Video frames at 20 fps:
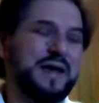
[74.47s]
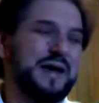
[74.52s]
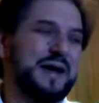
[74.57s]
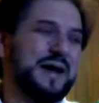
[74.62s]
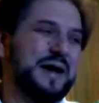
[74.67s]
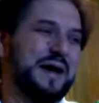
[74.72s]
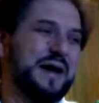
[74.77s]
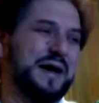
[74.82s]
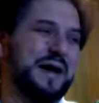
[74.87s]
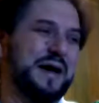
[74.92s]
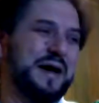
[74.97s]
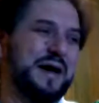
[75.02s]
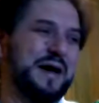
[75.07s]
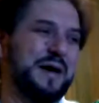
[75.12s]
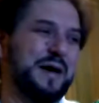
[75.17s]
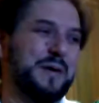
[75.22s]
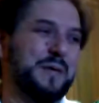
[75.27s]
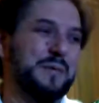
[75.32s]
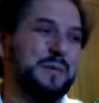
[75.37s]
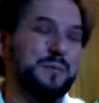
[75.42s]

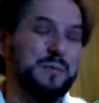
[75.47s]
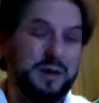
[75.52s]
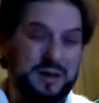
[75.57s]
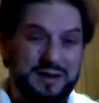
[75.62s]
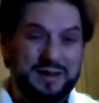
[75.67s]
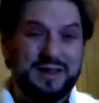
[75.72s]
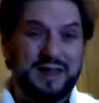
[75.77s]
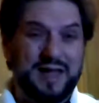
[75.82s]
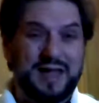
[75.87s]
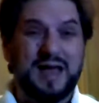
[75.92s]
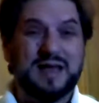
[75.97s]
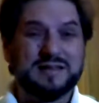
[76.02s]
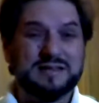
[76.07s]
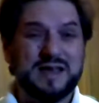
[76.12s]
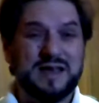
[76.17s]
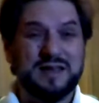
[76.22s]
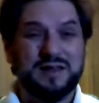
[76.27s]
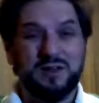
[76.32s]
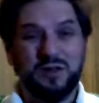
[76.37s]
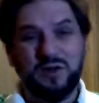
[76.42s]
But like I
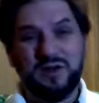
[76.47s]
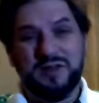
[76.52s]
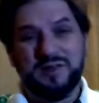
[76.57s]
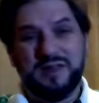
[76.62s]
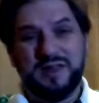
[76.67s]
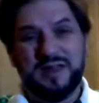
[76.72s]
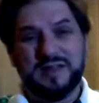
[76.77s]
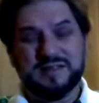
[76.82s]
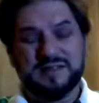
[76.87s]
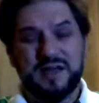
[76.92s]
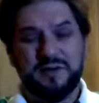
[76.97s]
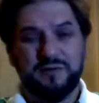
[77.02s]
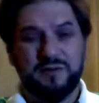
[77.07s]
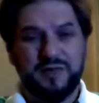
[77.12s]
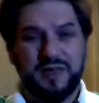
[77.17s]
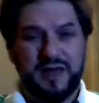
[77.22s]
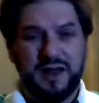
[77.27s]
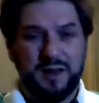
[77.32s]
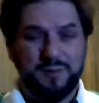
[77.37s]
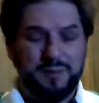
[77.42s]
said, look at the essay for
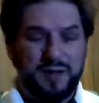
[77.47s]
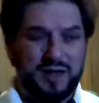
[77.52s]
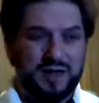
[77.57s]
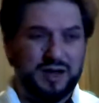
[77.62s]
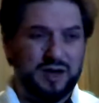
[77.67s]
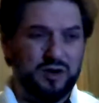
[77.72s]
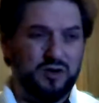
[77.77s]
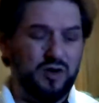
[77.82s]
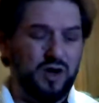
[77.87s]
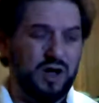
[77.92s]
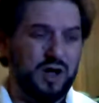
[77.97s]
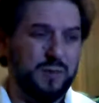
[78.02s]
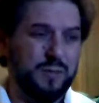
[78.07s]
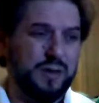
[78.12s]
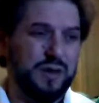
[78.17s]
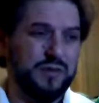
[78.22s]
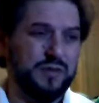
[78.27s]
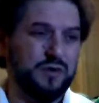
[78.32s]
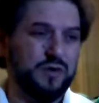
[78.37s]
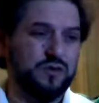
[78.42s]
that. I'm not going to talk
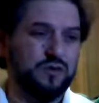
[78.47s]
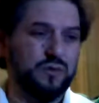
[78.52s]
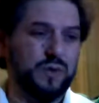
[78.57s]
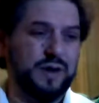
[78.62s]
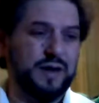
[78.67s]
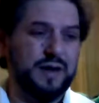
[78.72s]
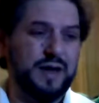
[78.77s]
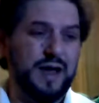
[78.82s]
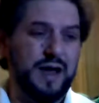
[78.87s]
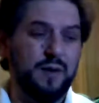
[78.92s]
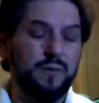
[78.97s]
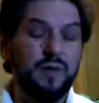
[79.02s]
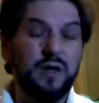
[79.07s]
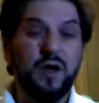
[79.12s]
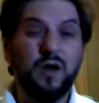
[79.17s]
about those right now.